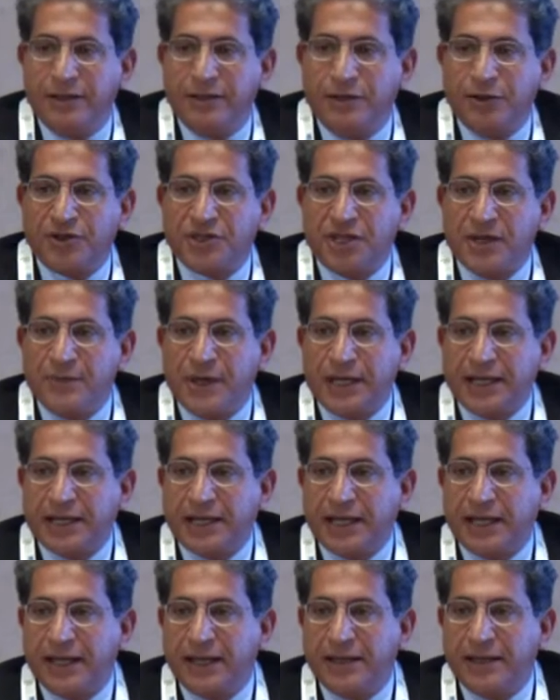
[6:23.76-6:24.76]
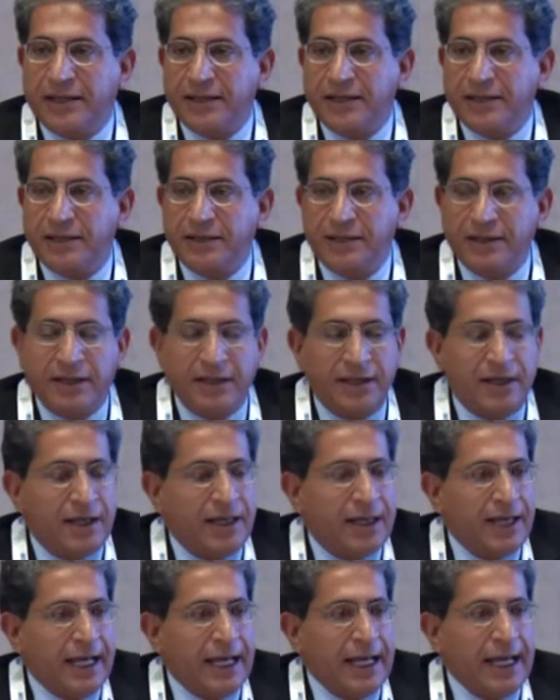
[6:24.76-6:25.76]
North America
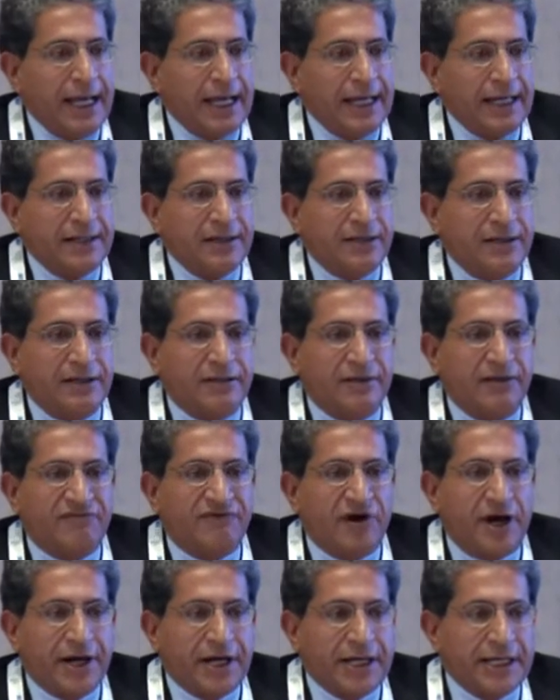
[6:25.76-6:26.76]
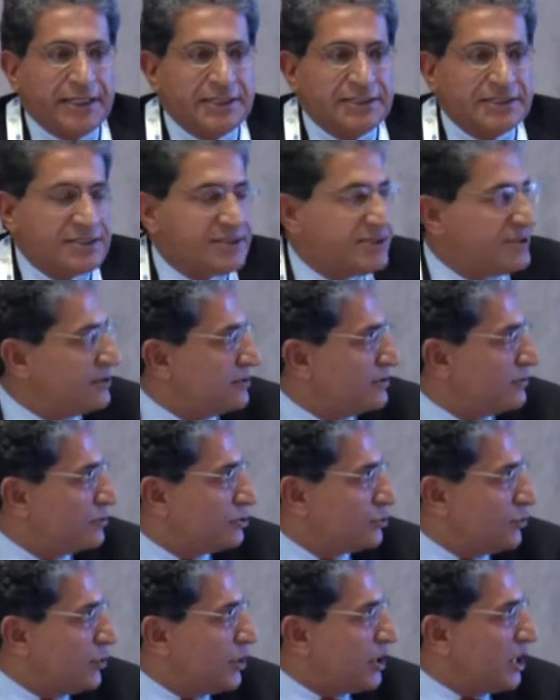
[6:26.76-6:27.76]
and in the Far East.
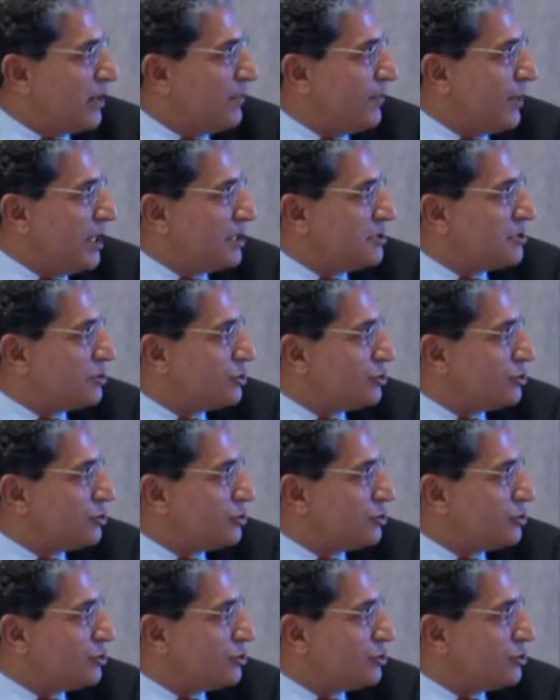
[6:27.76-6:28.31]
We'll come later